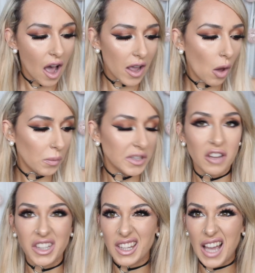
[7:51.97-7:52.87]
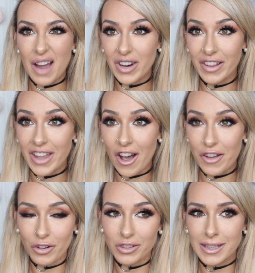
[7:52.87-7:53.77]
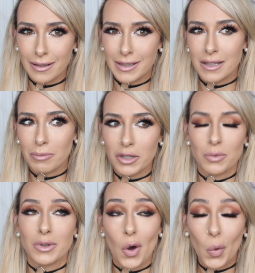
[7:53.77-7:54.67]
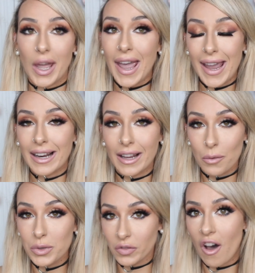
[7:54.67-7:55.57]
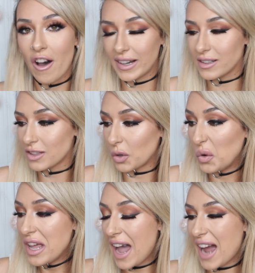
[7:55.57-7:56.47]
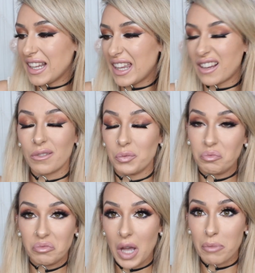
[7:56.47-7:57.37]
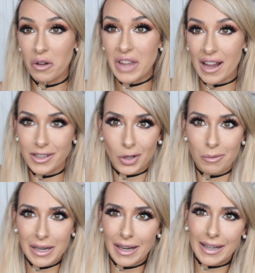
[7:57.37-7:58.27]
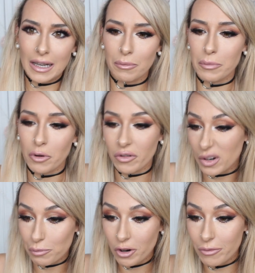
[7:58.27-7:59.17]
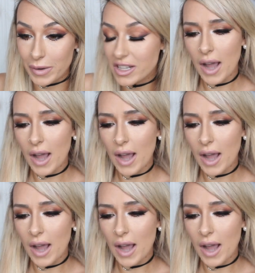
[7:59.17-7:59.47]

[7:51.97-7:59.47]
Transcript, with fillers: I always thought that the camera on the iPhone 6s Plus was okay, like it was fine. So anything above that is going to be like a little bit more of an improvement.